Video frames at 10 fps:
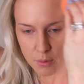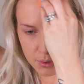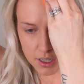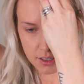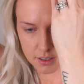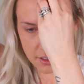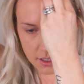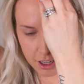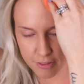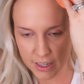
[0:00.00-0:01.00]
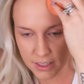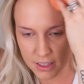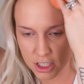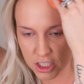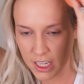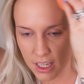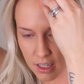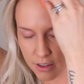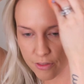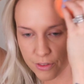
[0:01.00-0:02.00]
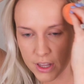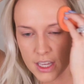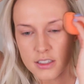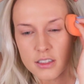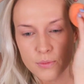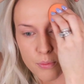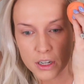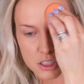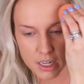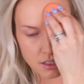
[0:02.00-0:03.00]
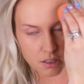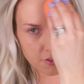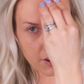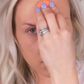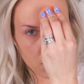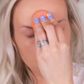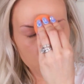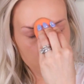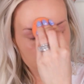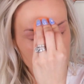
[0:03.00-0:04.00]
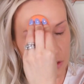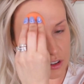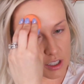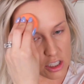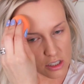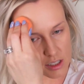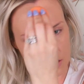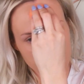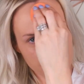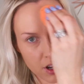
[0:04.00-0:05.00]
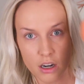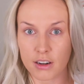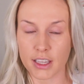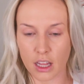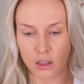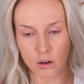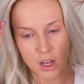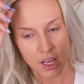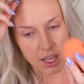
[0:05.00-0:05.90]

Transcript: But I find that the shade for this is much nicer. I find the Huda Beauty foundation is very yellow.